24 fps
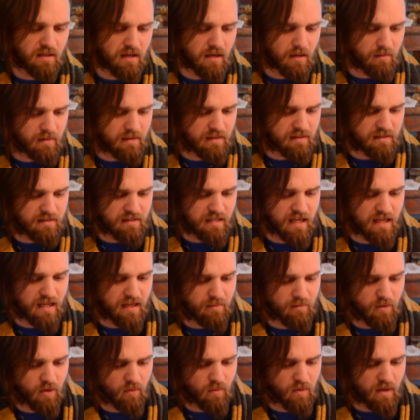coming to take
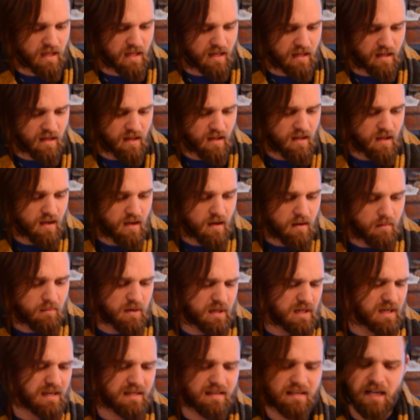him away, but
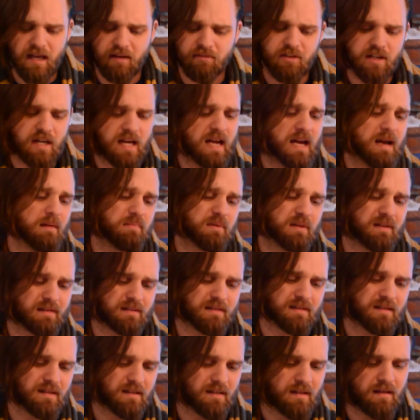it had never
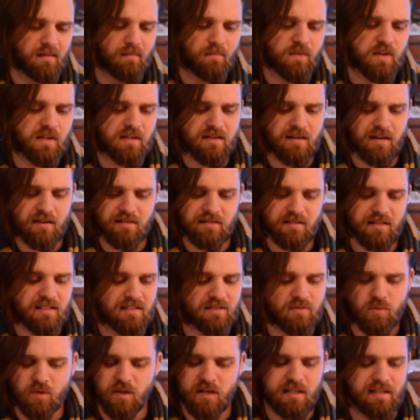happened. The Dursleys
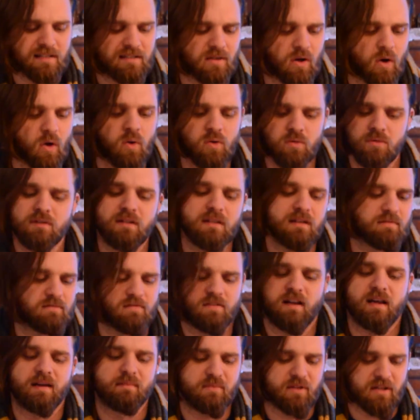were his only
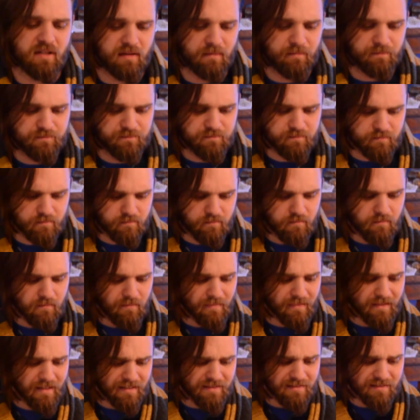family.
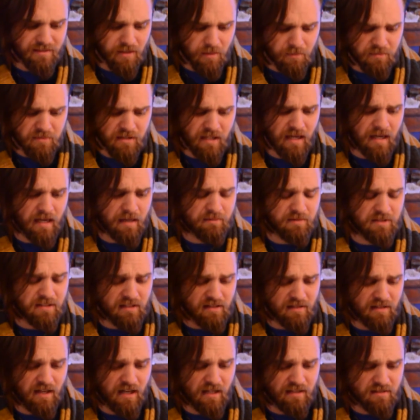Yet sometimes he
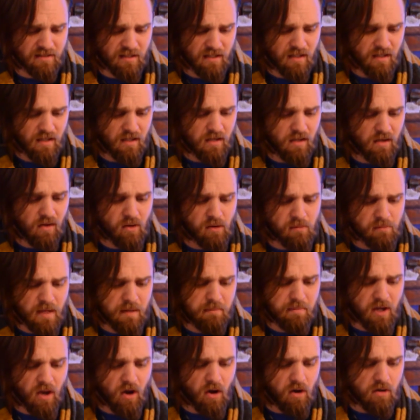thought, or
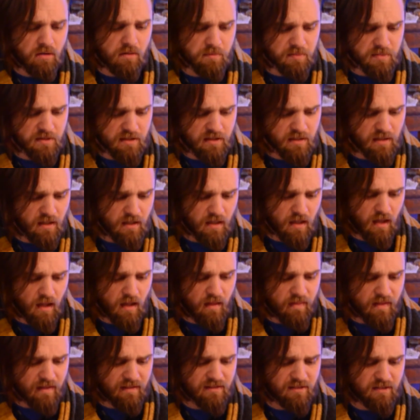maybe hoped,
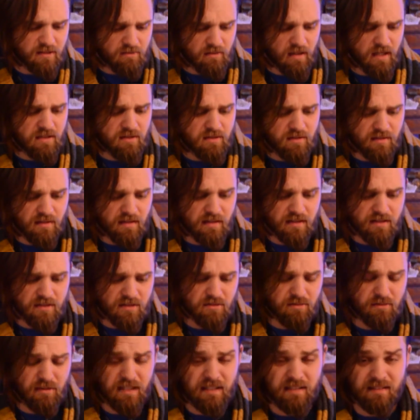that strangers in the
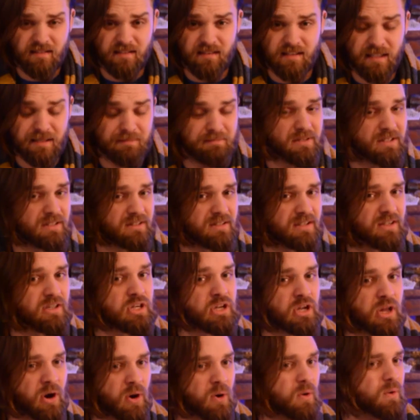street seemed to
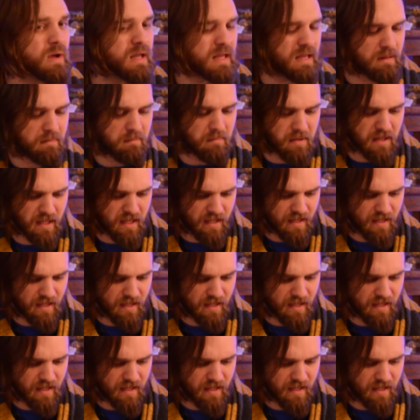know him.